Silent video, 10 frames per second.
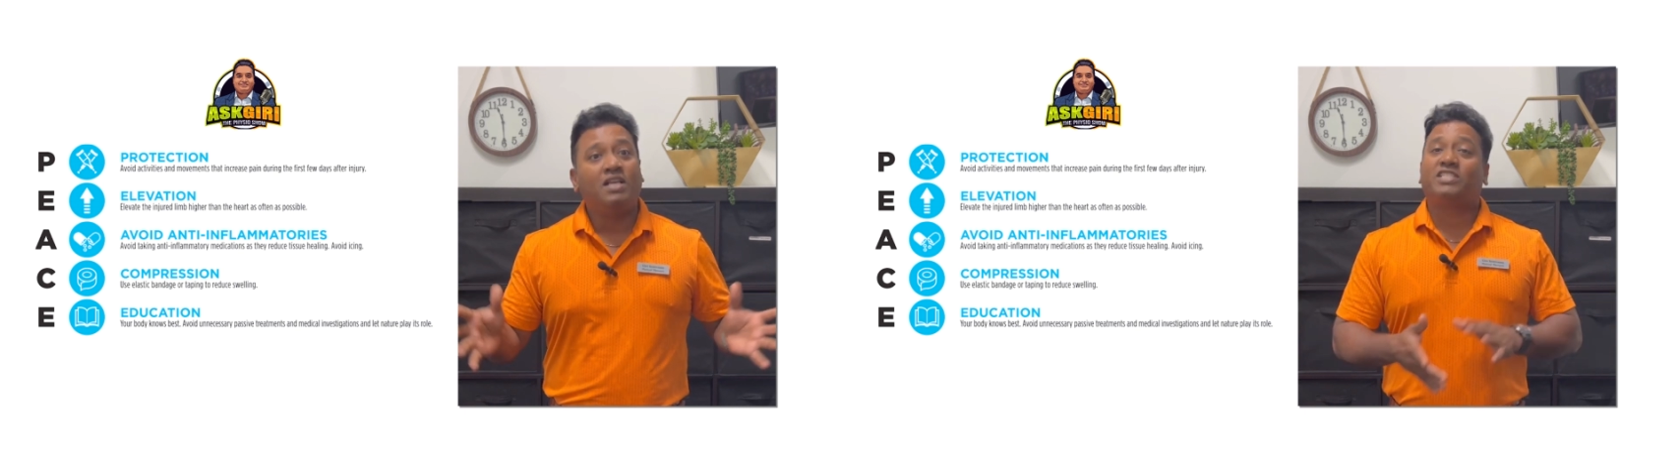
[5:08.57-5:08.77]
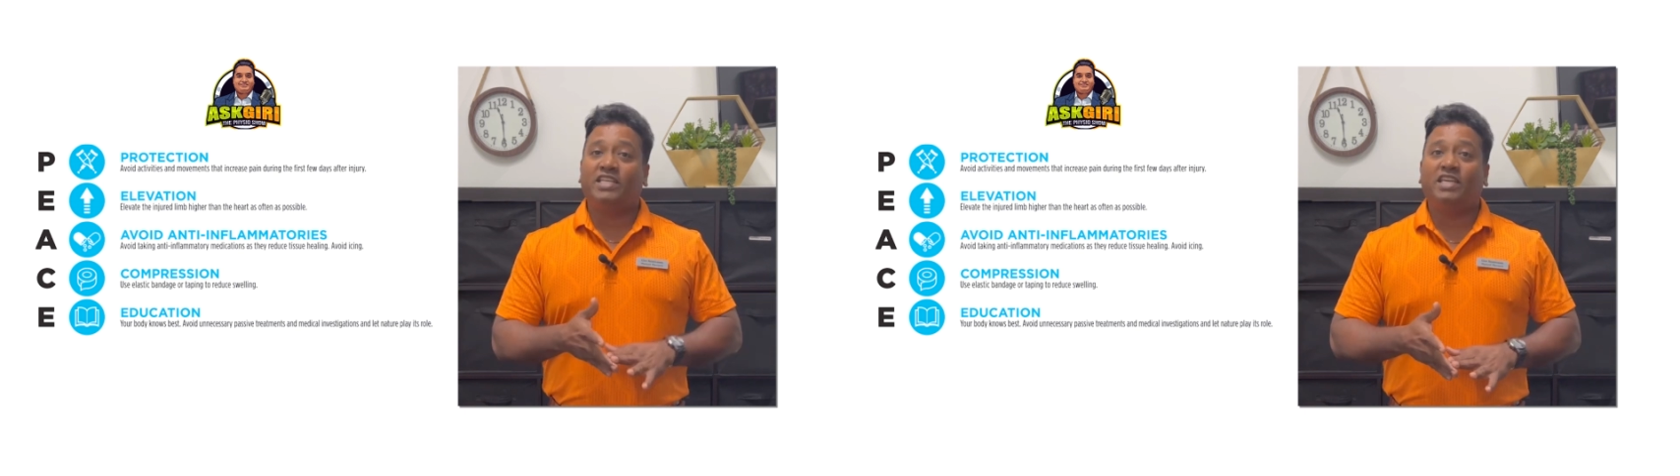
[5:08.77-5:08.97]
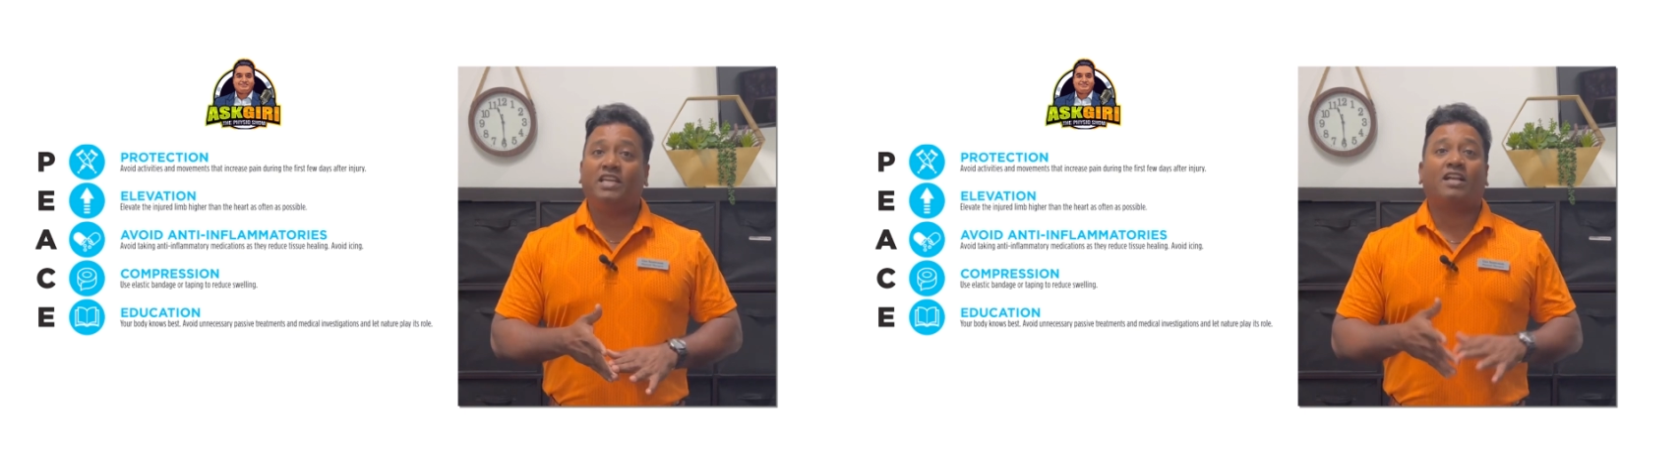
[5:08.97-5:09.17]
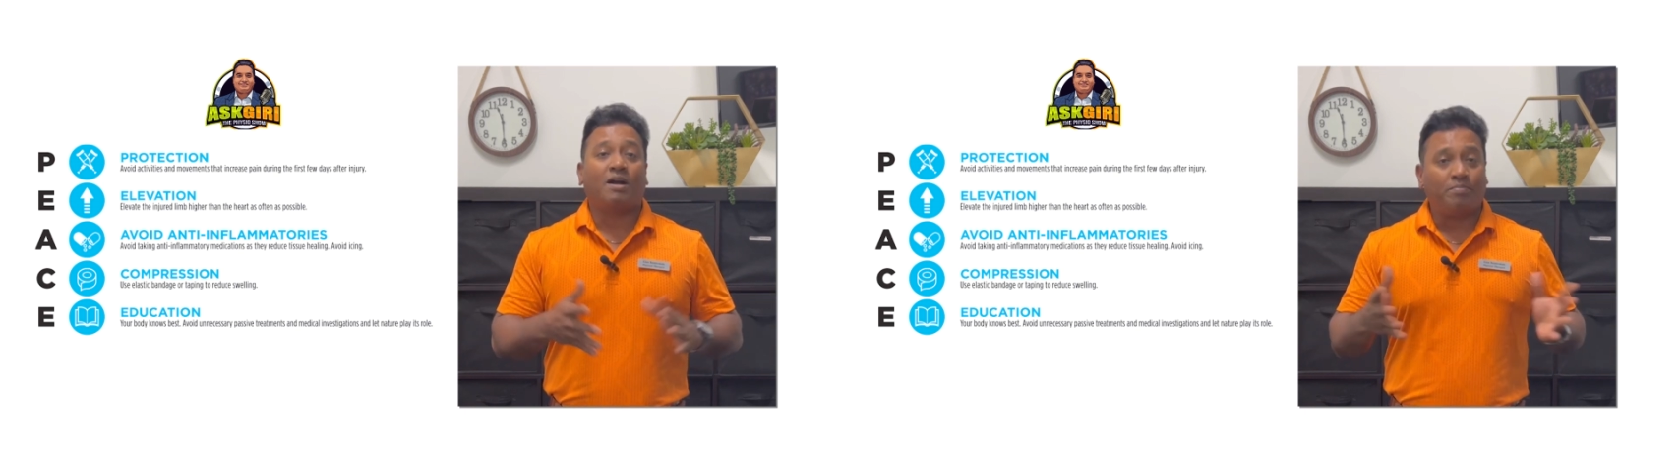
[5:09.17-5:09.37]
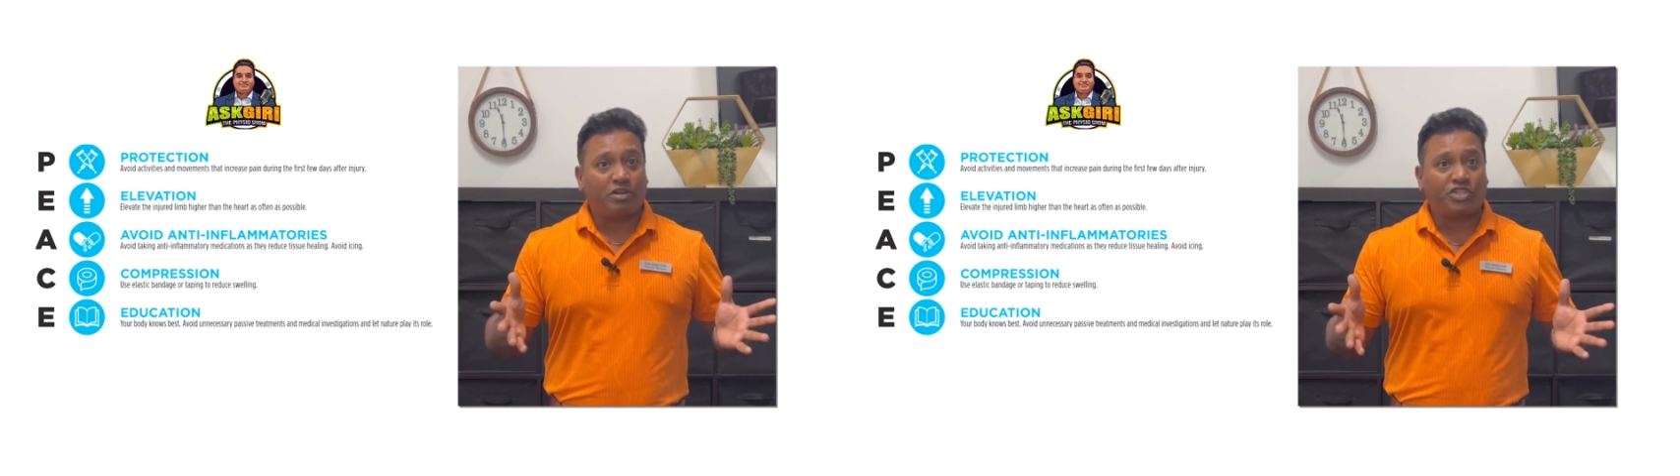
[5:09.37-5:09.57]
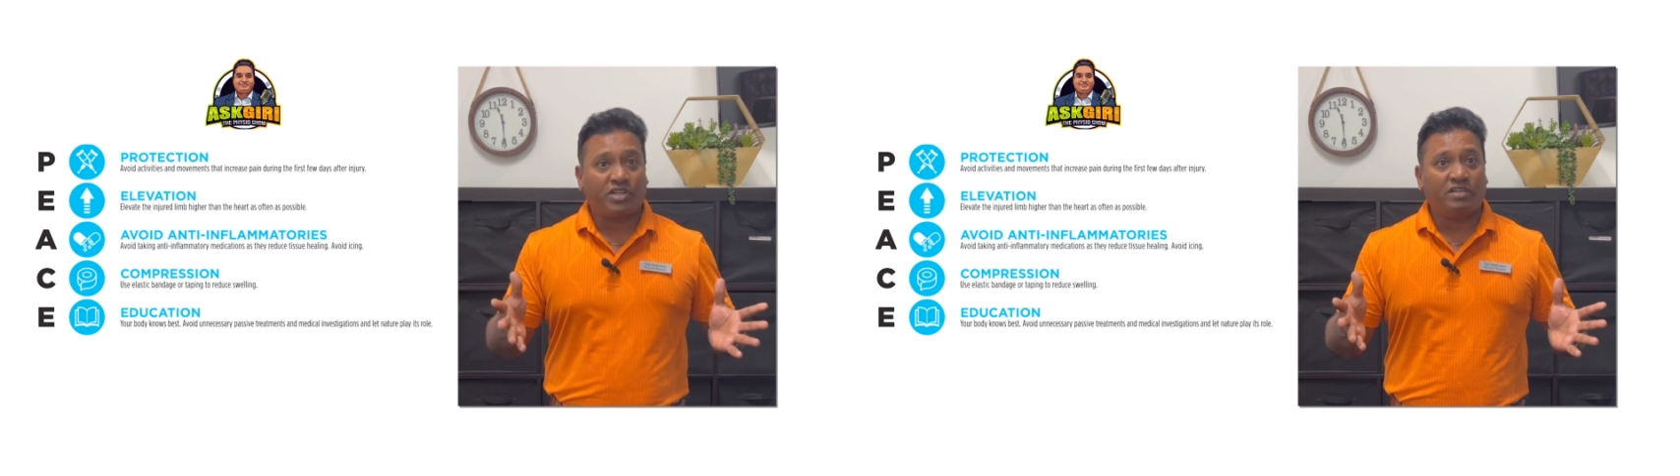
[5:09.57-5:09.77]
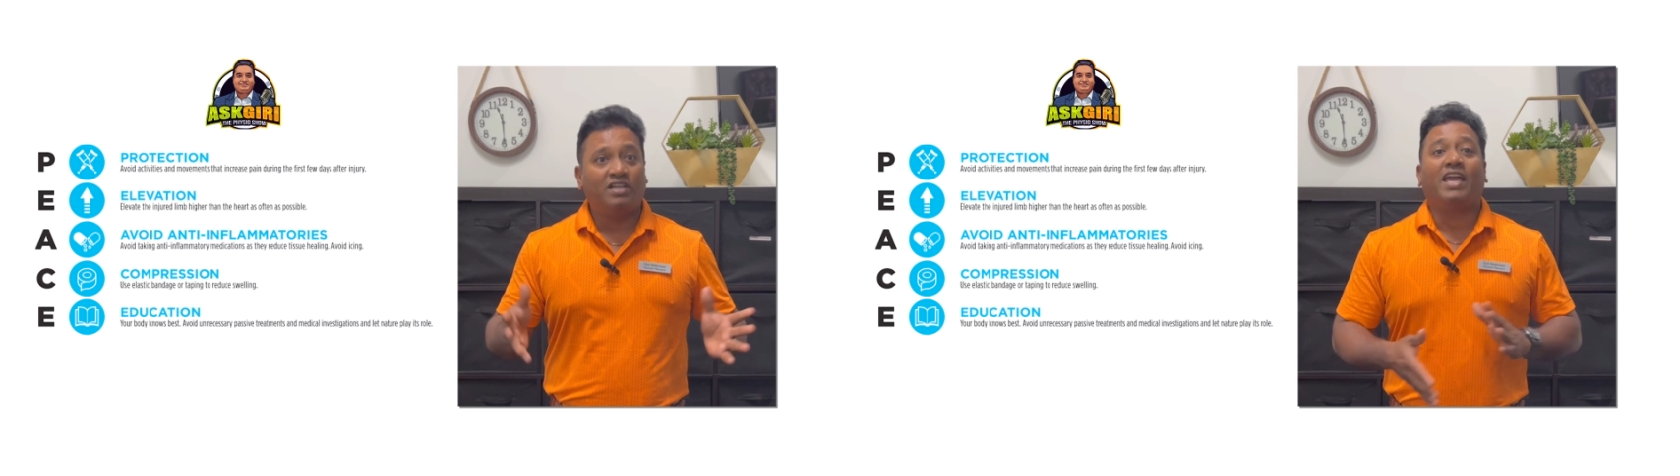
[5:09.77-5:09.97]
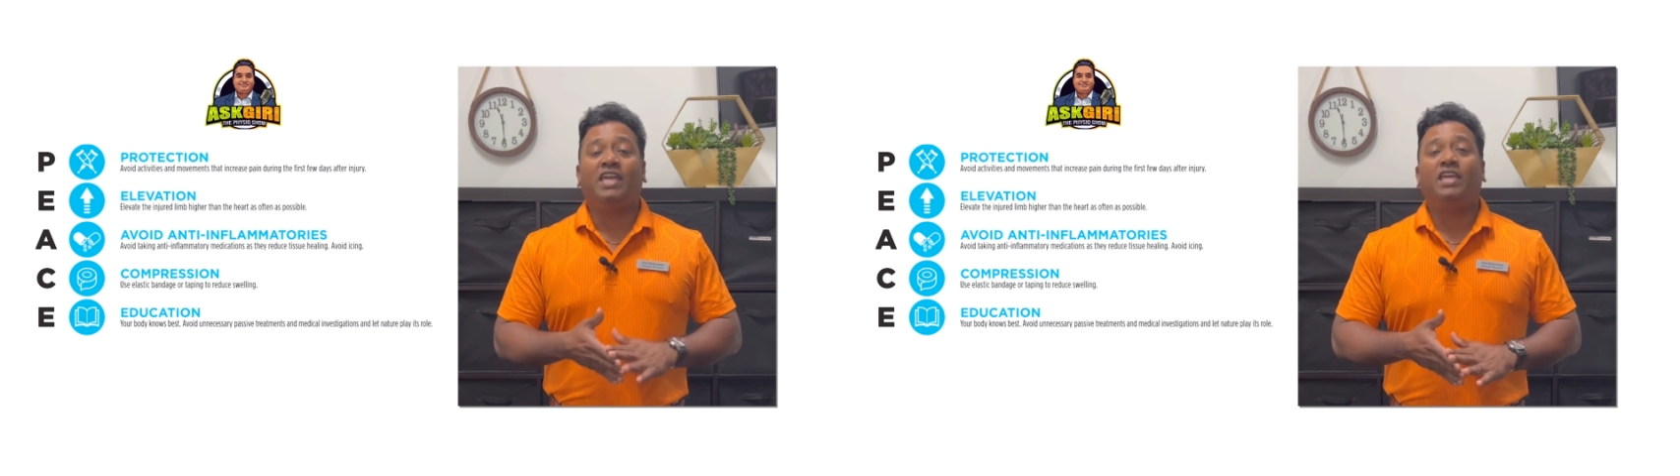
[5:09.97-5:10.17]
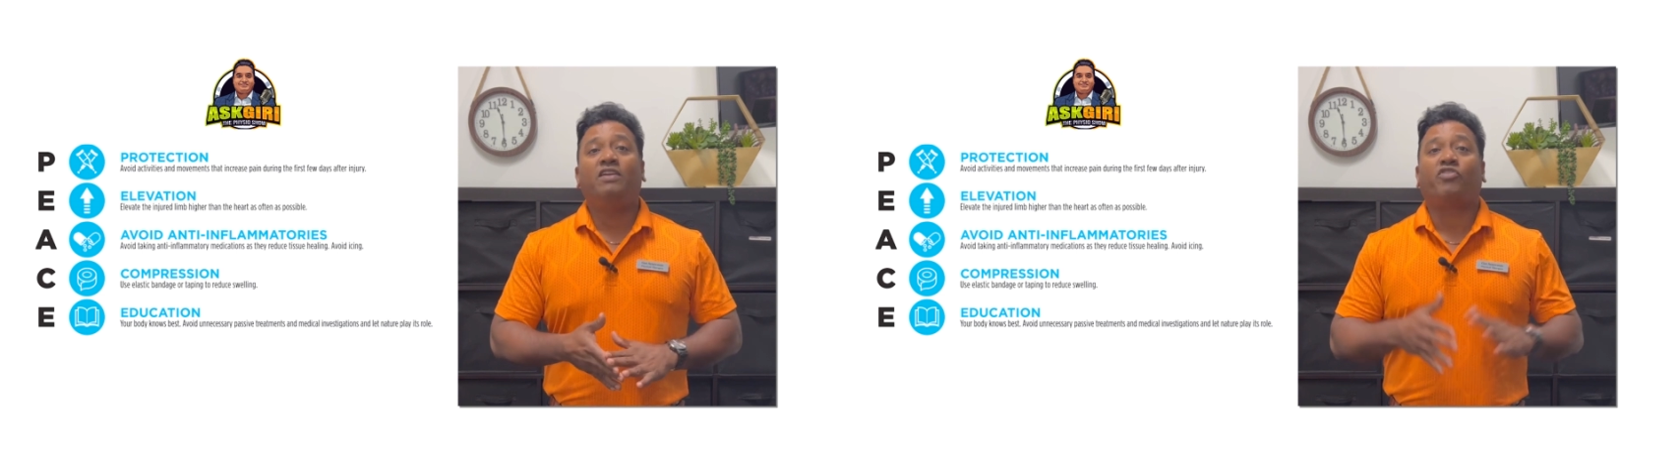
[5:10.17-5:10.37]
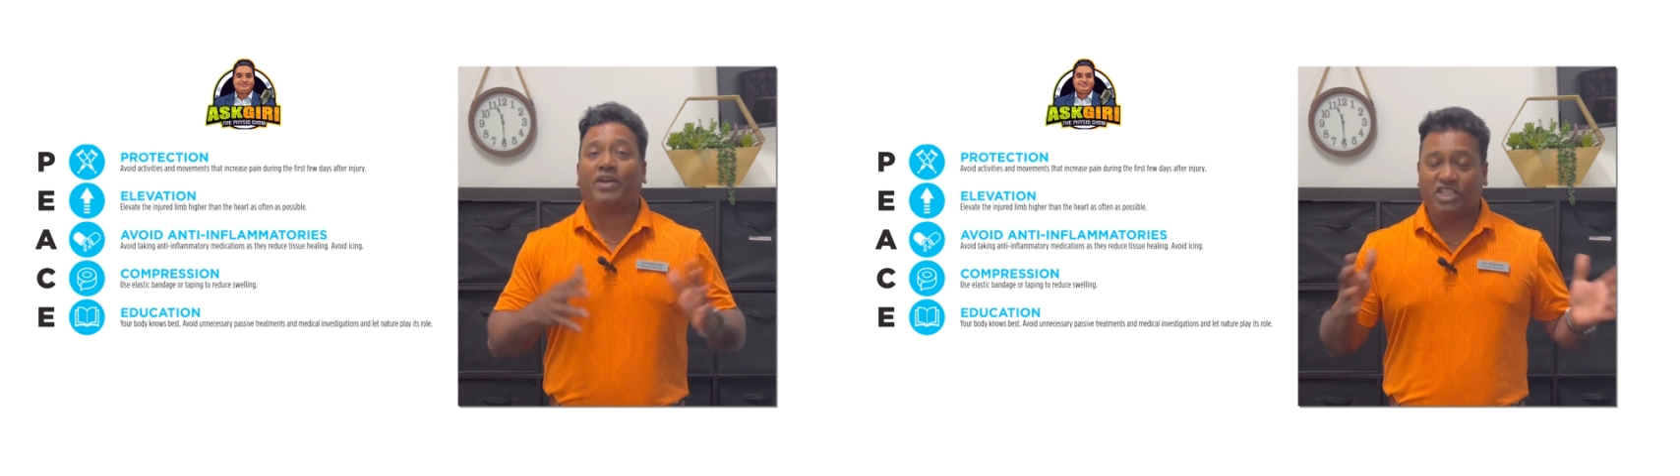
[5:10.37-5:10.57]
C, compression, E
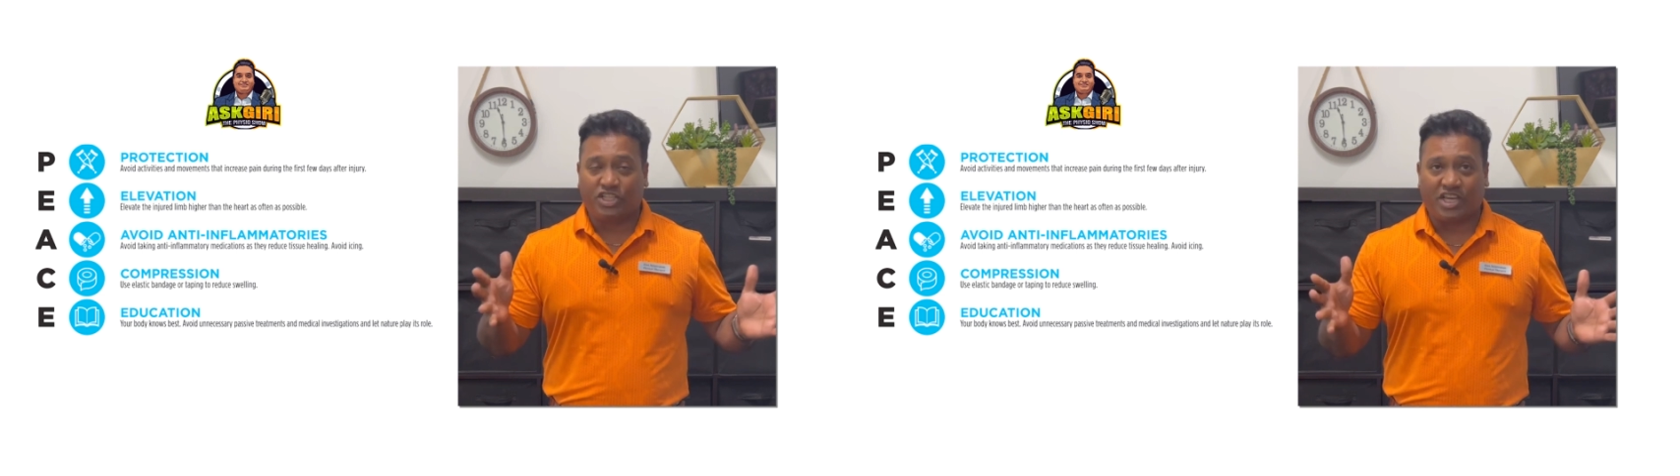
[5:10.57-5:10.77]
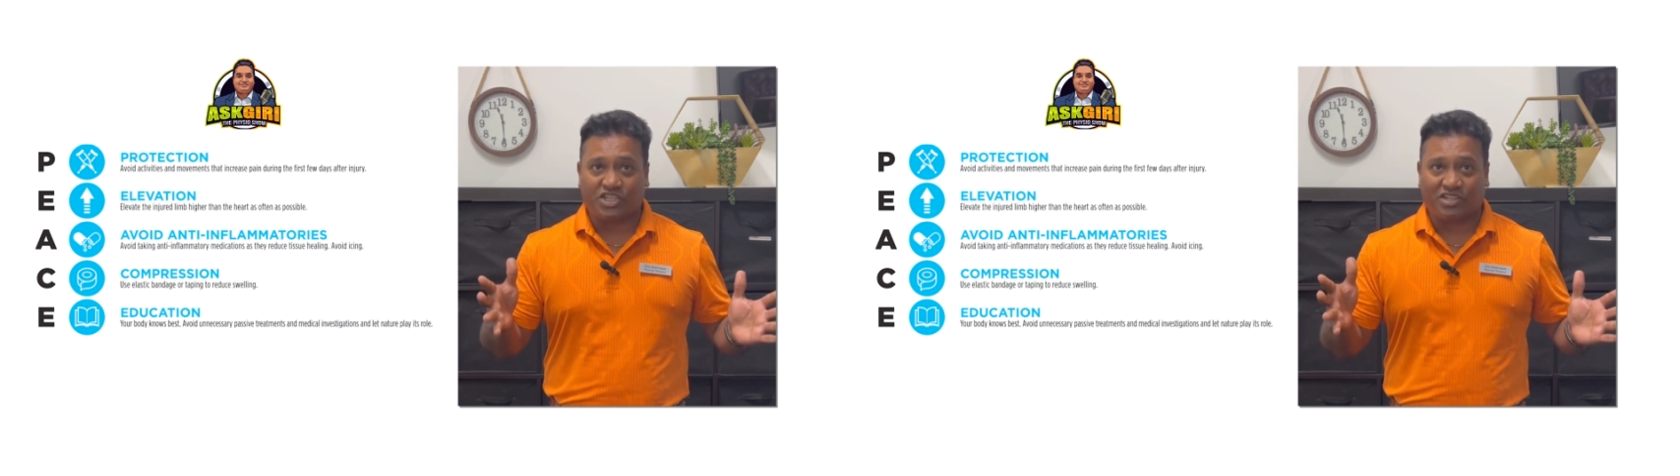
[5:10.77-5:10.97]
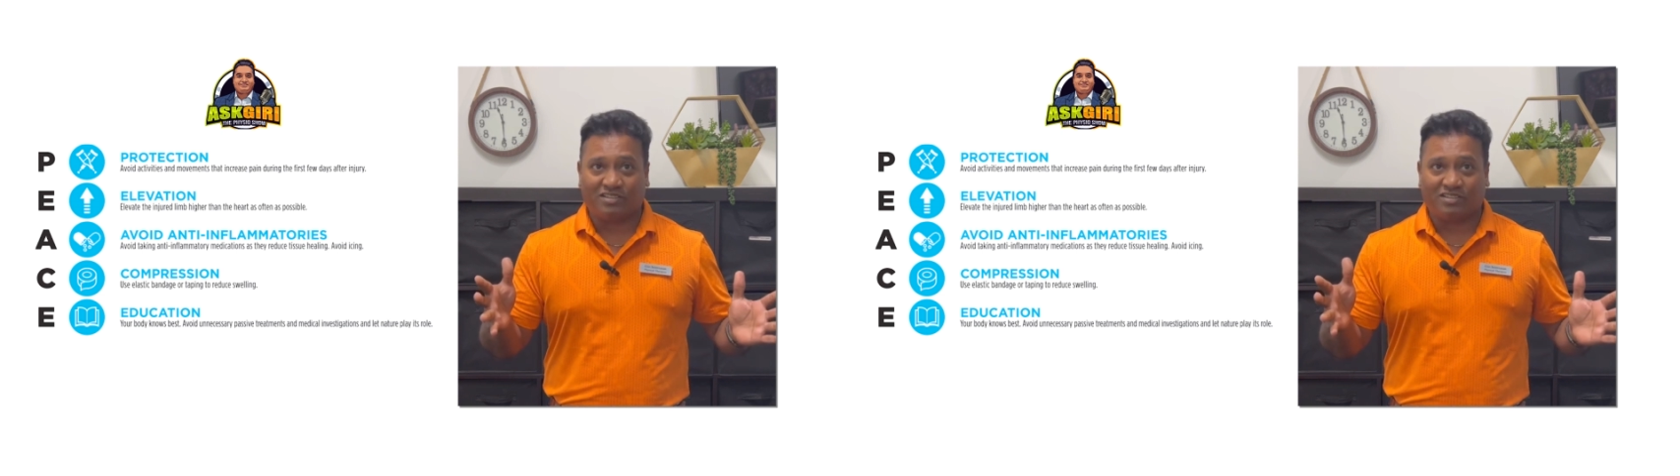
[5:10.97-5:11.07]
for education.